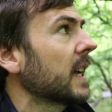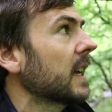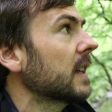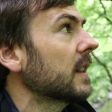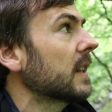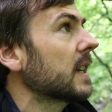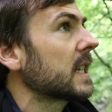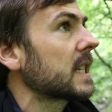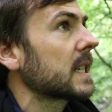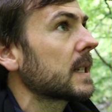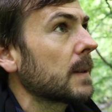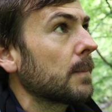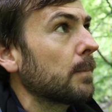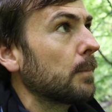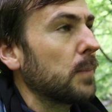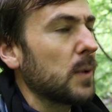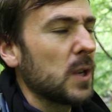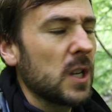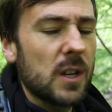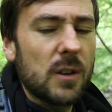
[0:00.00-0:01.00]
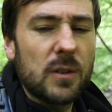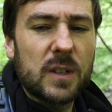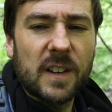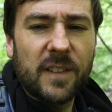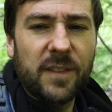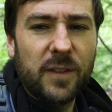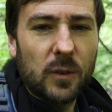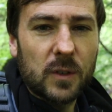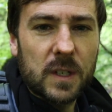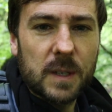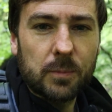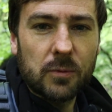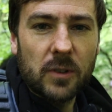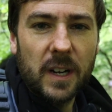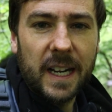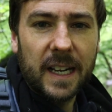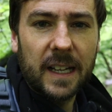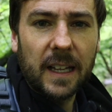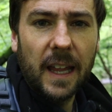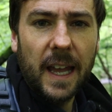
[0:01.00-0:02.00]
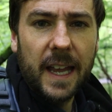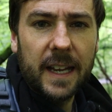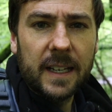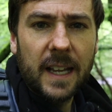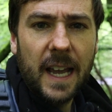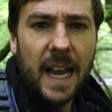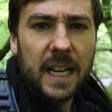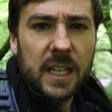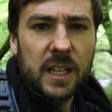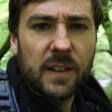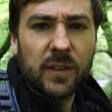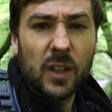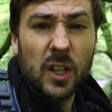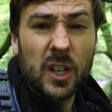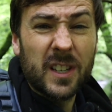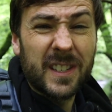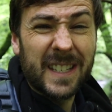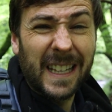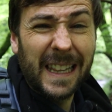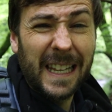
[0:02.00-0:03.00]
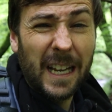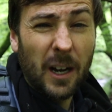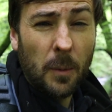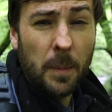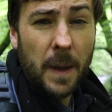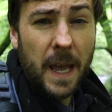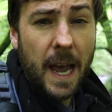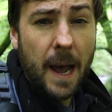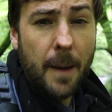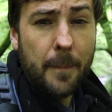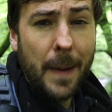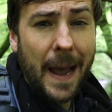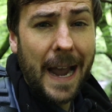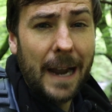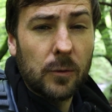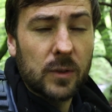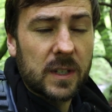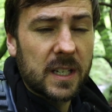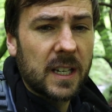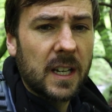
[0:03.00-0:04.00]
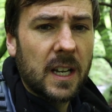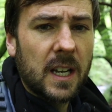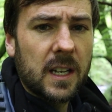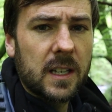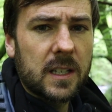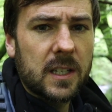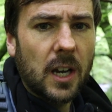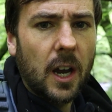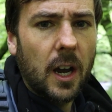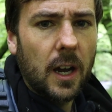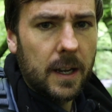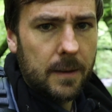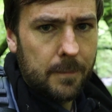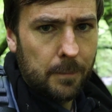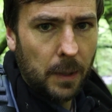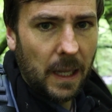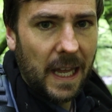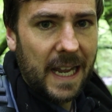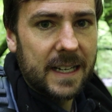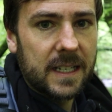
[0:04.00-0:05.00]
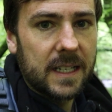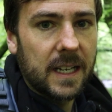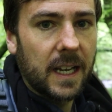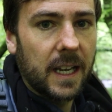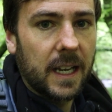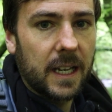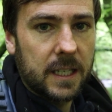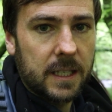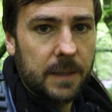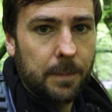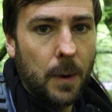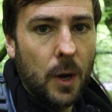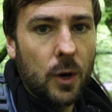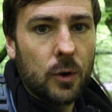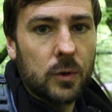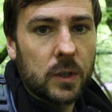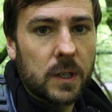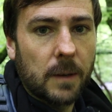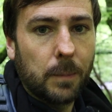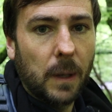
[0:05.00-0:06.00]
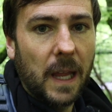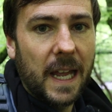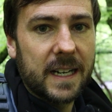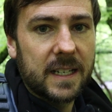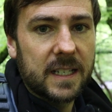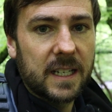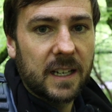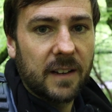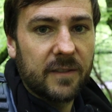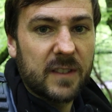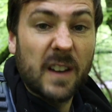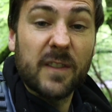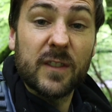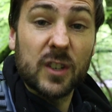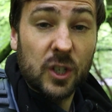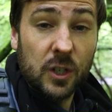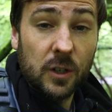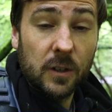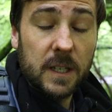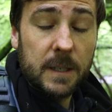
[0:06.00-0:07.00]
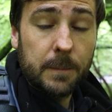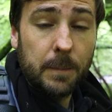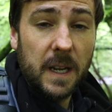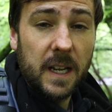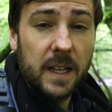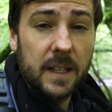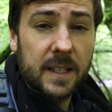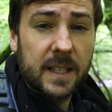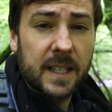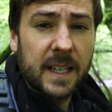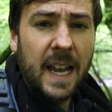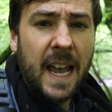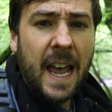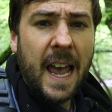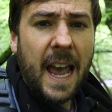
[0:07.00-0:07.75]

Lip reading: in this beautiful spring glen, and you've learned a little bit about time blending, exposure blending of different shutter speeds.